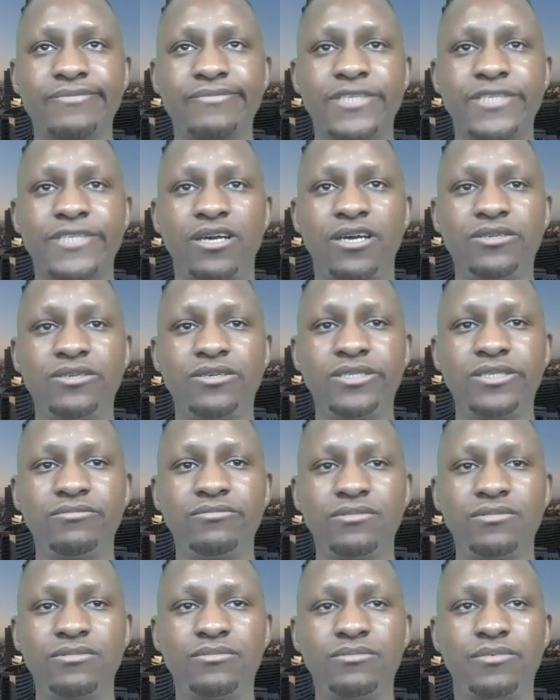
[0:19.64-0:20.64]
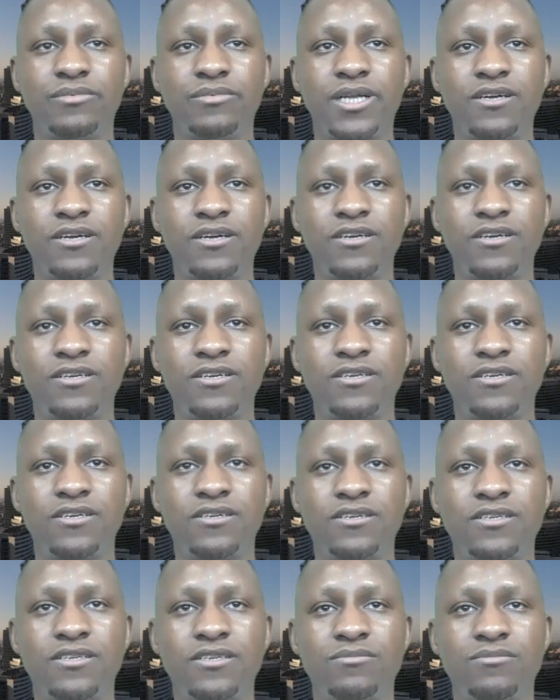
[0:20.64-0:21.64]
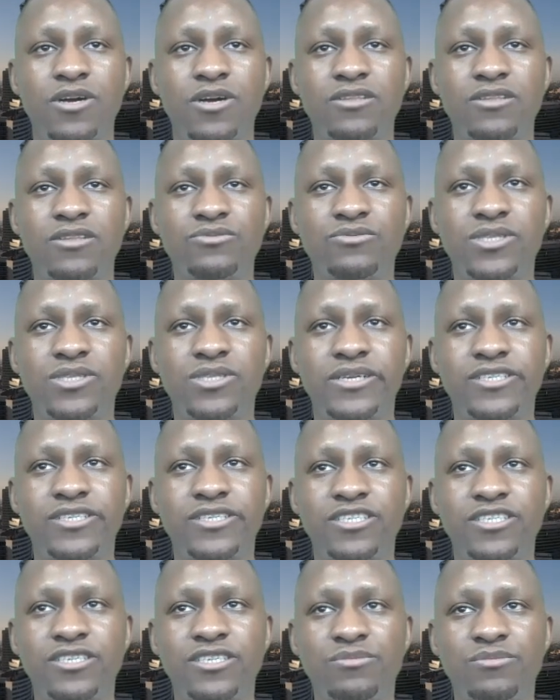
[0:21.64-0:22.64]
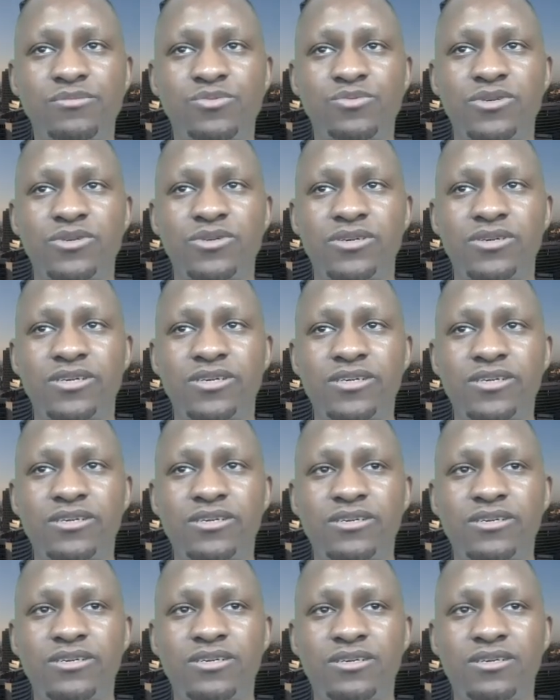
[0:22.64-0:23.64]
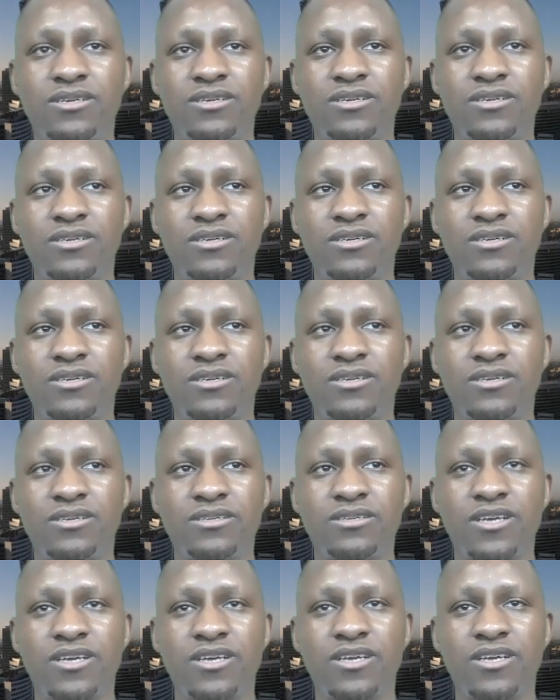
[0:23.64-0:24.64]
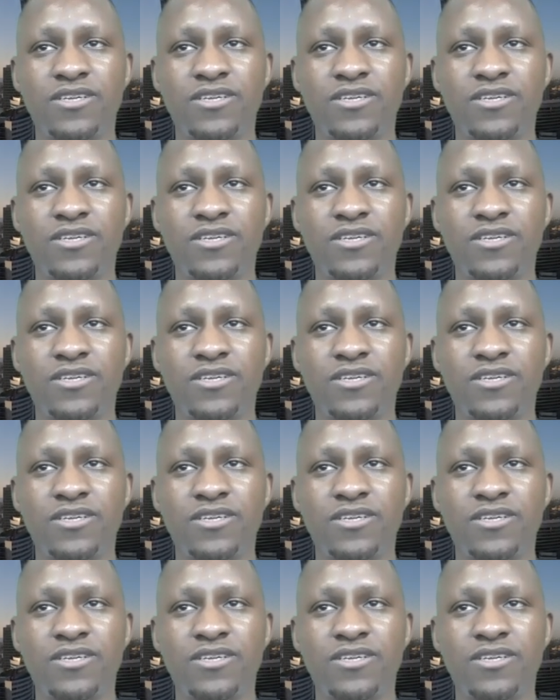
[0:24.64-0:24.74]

All right. In modern relationships, we all stuff.